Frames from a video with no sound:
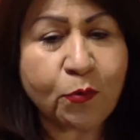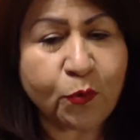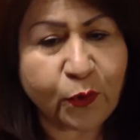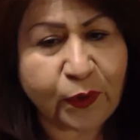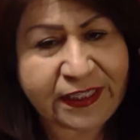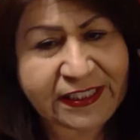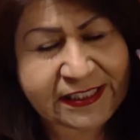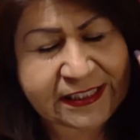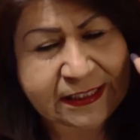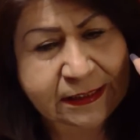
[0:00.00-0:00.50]

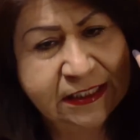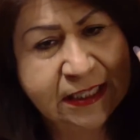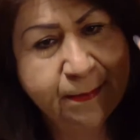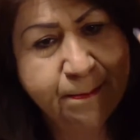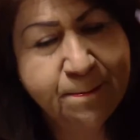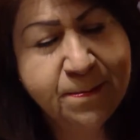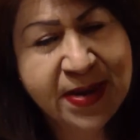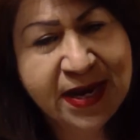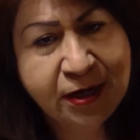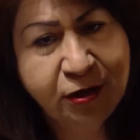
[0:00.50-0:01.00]
Re-
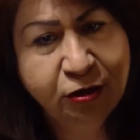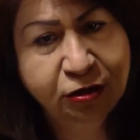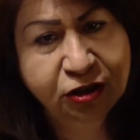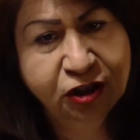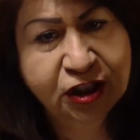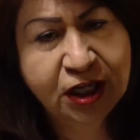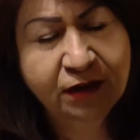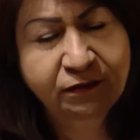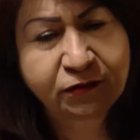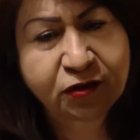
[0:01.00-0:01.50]
submit
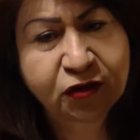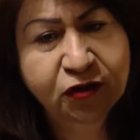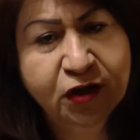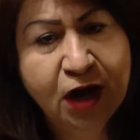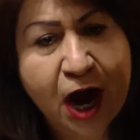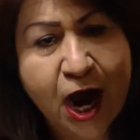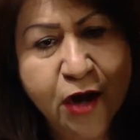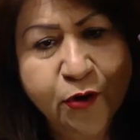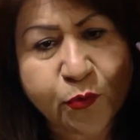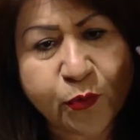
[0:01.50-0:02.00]
yourself to
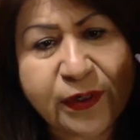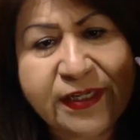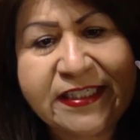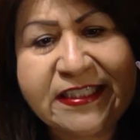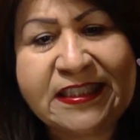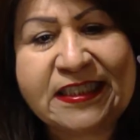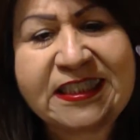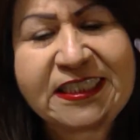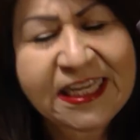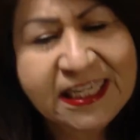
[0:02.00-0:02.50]
God,
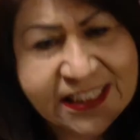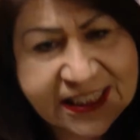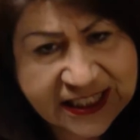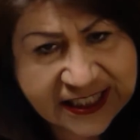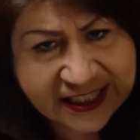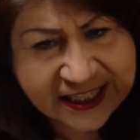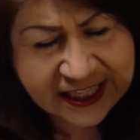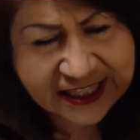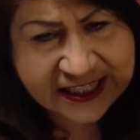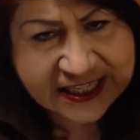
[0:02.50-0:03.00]

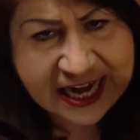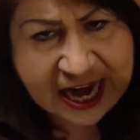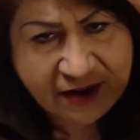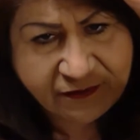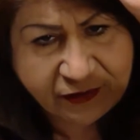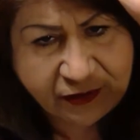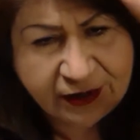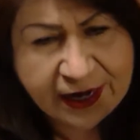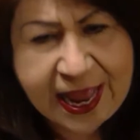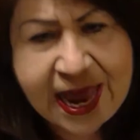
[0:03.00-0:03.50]
resist the
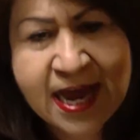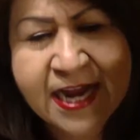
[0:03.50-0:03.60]
devil,